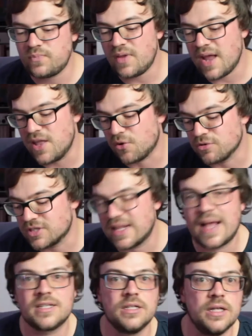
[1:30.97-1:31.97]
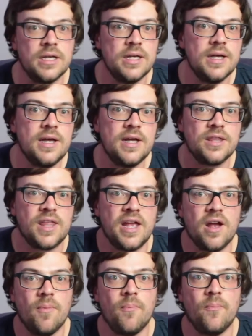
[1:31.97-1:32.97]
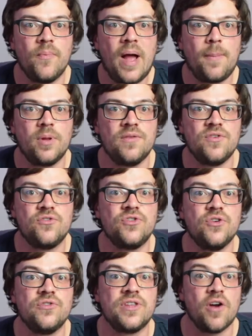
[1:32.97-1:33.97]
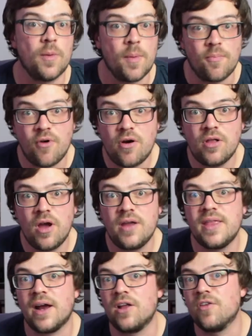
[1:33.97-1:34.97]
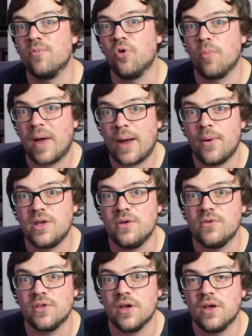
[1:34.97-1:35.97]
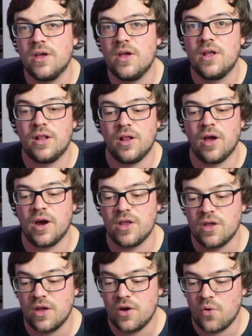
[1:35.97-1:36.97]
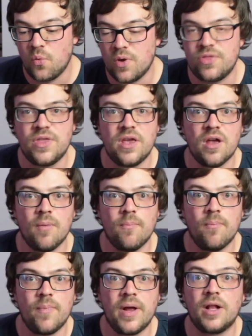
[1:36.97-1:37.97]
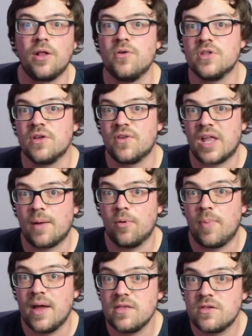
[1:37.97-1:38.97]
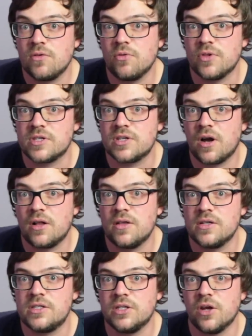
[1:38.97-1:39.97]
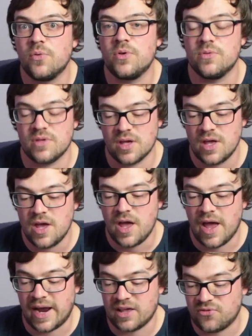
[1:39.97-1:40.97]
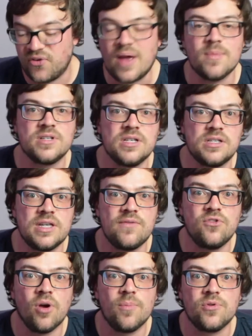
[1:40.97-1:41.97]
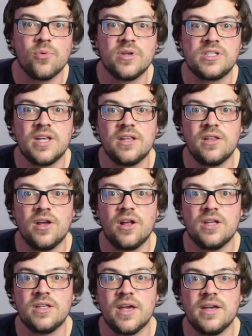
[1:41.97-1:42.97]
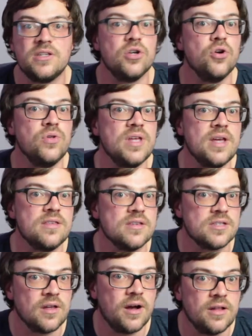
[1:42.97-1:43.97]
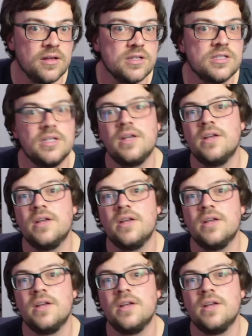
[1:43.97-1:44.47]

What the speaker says: And of course, latterly, Apple have introduced their iPad Pro line, their kind of more power user line, with the inclusion of an Apple Pencil, the stylus, which was I guess famously Steve Jobs always said in the early days, who needs a stylus?